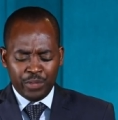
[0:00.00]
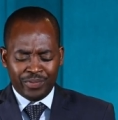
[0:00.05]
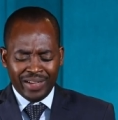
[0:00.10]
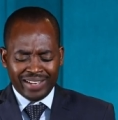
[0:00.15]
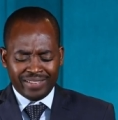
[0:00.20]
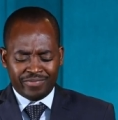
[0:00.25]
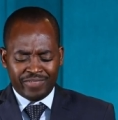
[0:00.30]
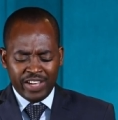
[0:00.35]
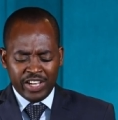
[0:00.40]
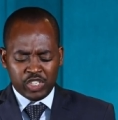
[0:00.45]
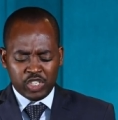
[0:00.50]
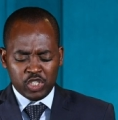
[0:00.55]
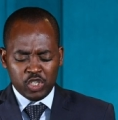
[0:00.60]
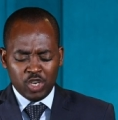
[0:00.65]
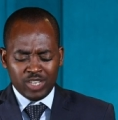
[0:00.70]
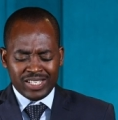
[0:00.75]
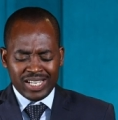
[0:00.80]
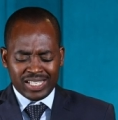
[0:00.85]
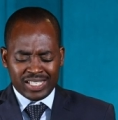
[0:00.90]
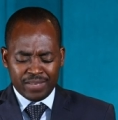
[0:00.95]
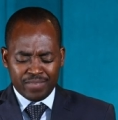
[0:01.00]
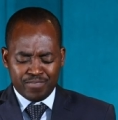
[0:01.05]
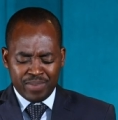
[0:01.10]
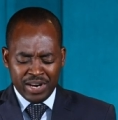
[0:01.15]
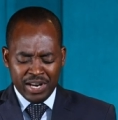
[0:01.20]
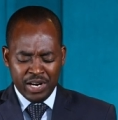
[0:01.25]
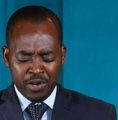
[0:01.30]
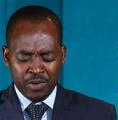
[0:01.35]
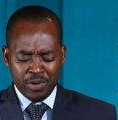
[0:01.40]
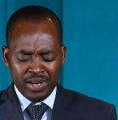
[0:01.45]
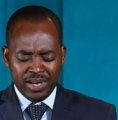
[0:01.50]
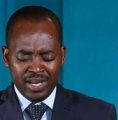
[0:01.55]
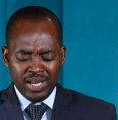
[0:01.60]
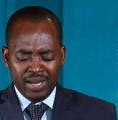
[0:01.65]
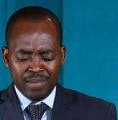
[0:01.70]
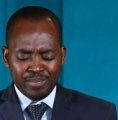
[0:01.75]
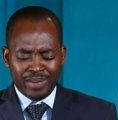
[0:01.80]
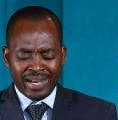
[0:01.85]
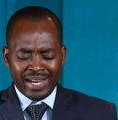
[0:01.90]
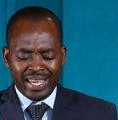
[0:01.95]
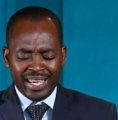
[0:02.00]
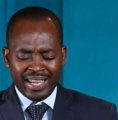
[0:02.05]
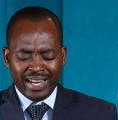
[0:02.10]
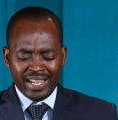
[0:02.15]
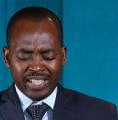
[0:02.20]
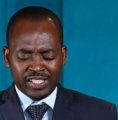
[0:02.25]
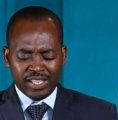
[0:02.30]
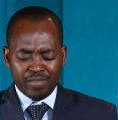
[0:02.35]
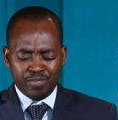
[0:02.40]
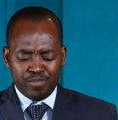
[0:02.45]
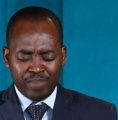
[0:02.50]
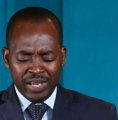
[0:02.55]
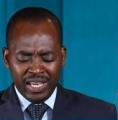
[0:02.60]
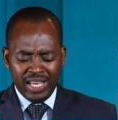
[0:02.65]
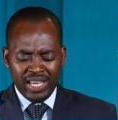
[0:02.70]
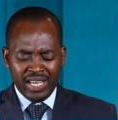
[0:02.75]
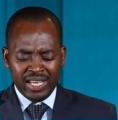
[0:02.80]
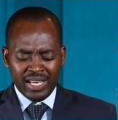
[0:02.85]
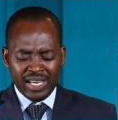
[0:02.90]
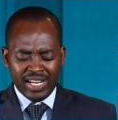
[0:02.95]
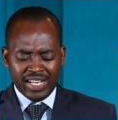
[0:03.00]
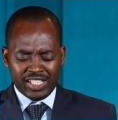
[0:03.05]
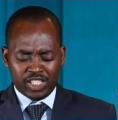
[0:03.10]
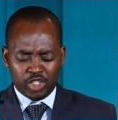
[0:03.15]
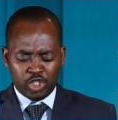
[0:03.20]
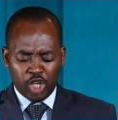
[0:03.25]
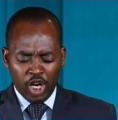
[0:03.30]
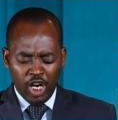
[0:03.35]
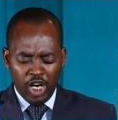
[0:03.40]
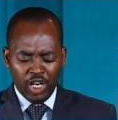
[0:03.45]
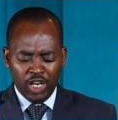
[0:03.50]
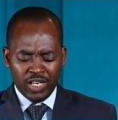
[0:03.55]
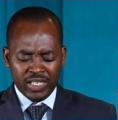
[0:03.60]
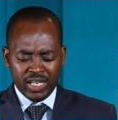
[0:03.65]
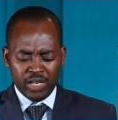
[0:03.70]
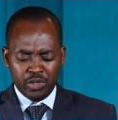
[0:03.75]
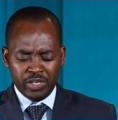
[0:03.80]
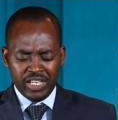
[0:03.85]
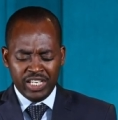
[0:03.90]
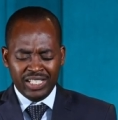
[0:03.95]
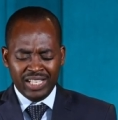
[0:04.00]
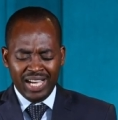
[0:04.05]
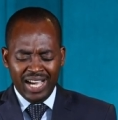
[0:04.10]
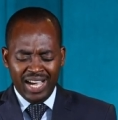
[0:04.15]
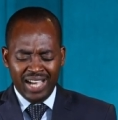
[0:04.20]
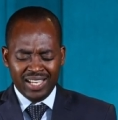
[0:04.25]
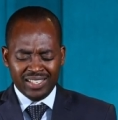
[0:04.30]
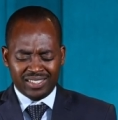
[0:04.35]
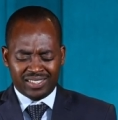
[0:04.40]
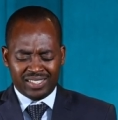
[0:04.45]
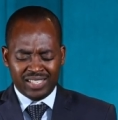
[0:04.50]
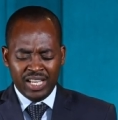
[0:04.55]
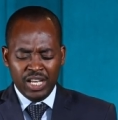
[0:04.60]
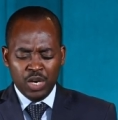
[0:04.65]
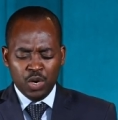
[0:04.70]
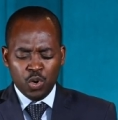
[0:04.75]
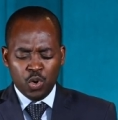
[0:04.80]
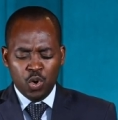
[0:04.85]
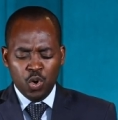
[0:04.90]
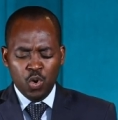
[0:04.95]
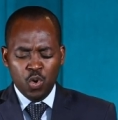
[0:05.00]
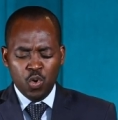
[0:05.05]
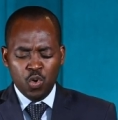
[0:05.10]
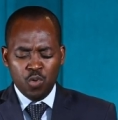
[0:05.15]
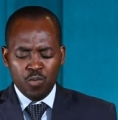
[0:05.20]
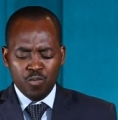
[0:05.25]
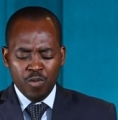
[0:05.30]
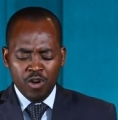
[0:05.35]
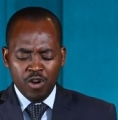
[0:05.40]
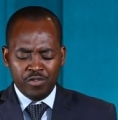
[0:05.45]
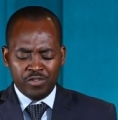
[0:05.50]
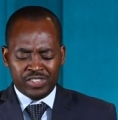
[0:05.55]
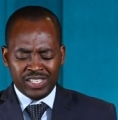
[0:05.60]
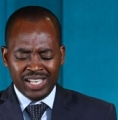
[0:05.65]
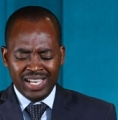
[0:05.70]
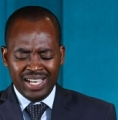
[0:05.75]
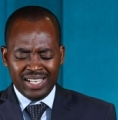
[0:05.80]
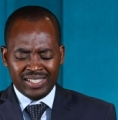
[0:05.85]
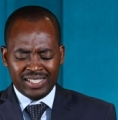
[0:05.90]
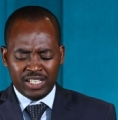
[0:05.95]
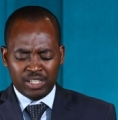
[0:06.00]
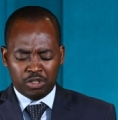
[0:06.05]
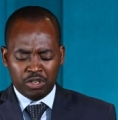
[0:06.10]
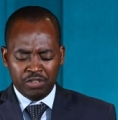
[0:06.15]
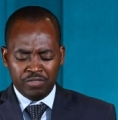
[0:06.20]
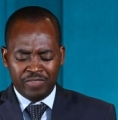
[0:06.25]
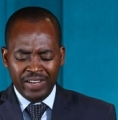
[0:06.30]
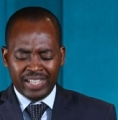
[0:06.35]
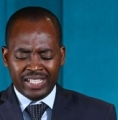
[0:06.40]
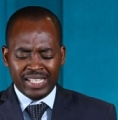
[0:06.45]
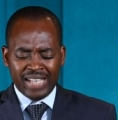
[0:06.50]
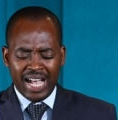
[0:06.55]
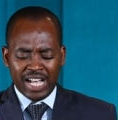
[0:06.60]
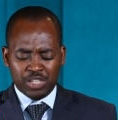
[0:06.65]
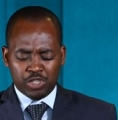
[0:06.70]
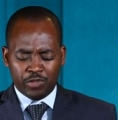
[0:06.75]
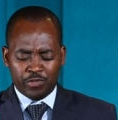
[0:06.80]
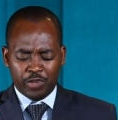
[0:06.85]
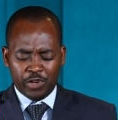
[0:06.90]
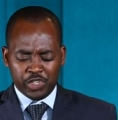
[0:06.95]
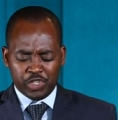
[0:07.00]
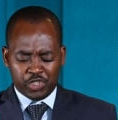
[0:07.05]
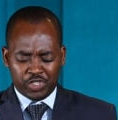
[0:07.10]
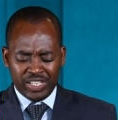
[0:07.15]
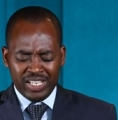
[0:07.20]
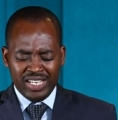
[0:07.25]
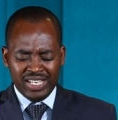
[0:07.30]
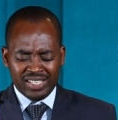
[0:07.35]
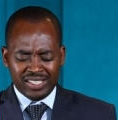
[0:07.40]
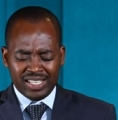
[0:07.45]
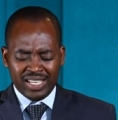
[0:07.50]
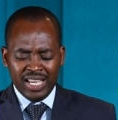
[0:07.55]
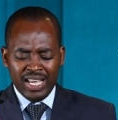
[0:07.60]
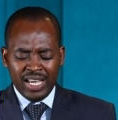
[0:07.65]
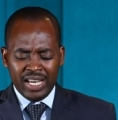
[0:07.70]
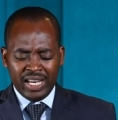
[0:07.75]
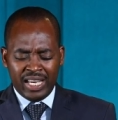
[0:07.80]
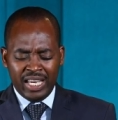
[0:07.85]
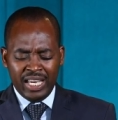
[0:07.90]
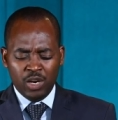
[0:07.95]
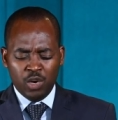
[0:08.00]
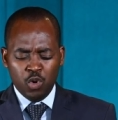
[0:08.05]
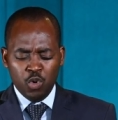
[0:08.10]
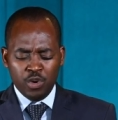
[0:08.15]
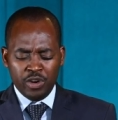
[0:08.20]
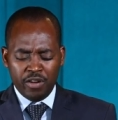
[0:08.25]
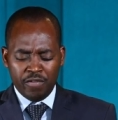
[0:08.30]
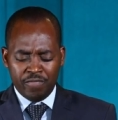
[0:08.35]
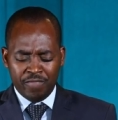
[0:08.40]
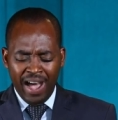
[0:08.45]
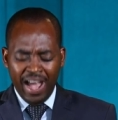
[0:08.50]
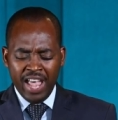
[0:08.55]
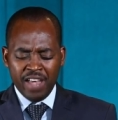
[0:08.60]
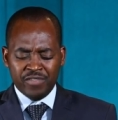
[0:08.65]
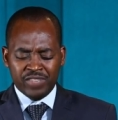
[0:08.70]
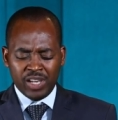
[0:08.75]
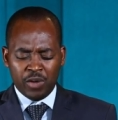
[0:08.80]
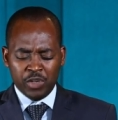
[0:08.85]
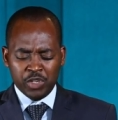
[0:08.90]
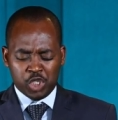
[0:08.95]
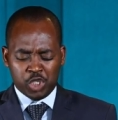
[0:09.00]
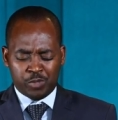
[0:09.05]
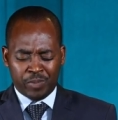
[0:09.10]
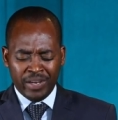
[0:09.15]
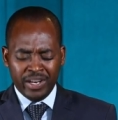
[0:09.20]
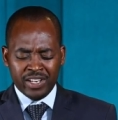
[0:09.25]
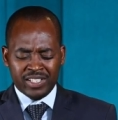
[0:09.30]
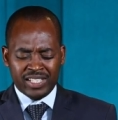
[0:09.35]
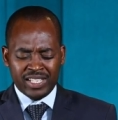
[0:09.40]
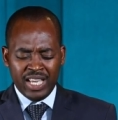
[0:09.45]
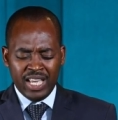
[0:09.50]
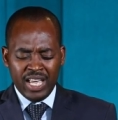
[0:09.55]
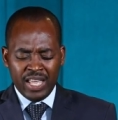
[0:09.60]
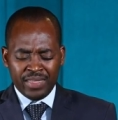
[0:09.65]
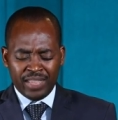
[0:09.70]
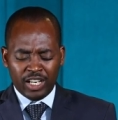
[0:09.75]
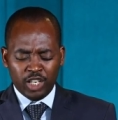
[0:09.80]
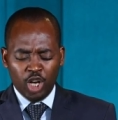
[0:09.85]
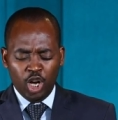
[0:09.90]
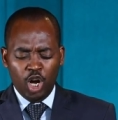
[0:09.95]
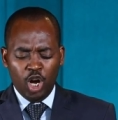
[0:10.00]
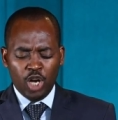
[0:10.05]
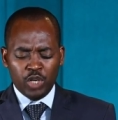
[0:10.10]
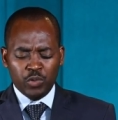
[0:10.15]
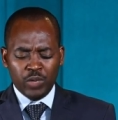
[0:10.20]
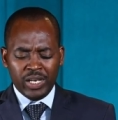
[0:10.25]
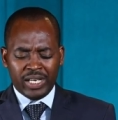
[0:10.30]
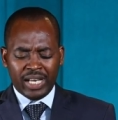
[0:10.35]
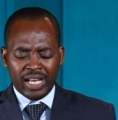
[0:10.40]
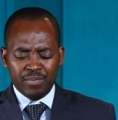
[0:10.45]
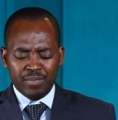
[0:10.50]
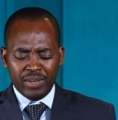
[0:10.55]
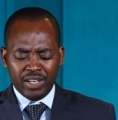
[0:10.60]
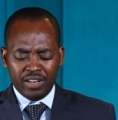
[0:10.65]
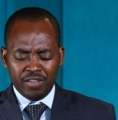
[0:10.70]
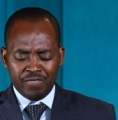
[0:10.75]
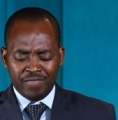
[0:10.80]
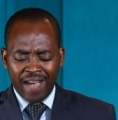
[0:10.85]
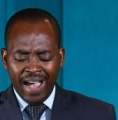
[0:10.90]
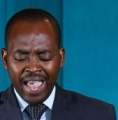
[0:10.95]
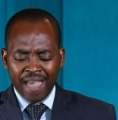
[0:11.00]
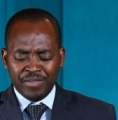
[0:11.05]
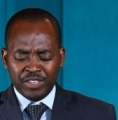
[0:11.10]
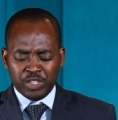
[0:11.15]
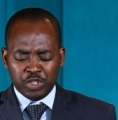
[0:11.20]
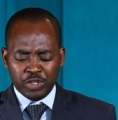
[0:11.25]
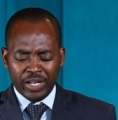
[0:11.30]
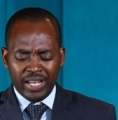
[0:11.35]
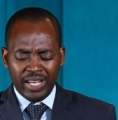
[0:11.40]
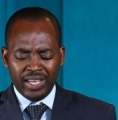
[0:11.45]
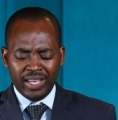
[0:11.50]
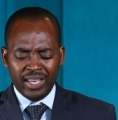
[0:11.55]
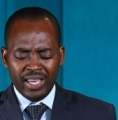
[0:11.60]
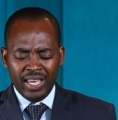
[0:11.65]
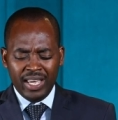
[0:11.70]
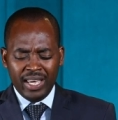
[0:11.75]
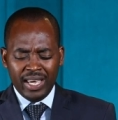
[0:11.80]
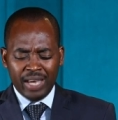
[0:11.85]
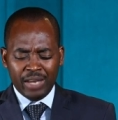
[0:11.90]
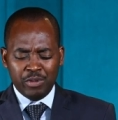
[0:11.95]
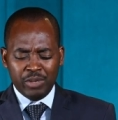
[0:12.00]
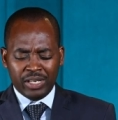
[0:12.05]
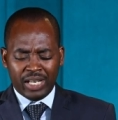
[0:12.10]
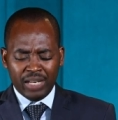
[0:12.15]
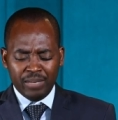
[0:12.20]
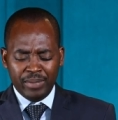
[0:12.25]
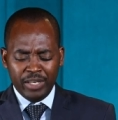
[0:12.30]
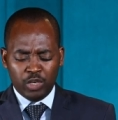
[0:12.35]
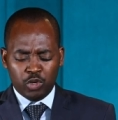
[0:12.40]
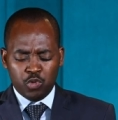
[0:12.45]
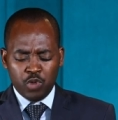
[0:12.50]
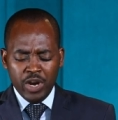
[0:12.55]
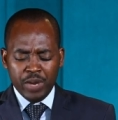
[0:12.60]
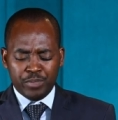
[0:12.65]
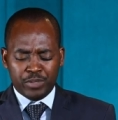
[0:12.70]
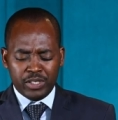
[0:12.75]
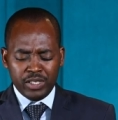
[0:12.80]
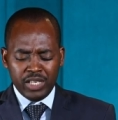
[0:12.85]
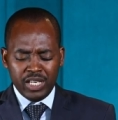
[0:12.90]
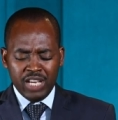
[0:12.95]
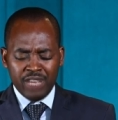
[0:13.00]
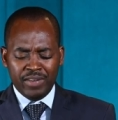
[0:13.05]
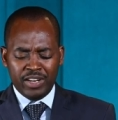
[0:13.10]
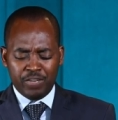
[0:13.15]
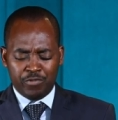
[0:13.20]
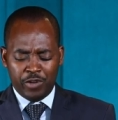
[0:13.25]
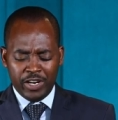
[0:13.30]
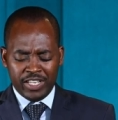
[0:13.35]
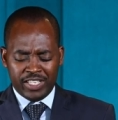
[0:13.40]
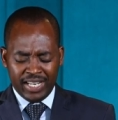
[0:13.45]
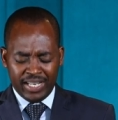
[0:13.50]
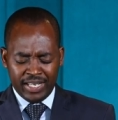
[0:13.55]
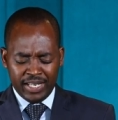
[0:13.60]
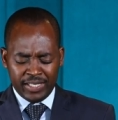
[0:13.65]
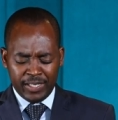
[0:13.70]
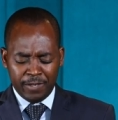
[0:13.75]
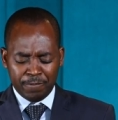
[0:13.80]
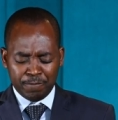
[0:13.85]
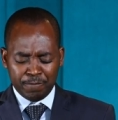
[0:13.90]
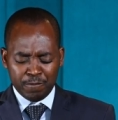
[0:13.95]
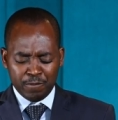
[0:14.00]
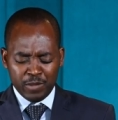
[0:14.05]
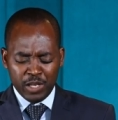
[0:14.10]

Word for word: that this is not just a power, but it is a being, it is God in us who moves us and convicts us of our sins, He who revives our spirit. The Lord, we can be revived today and we can be equipped even for eternity.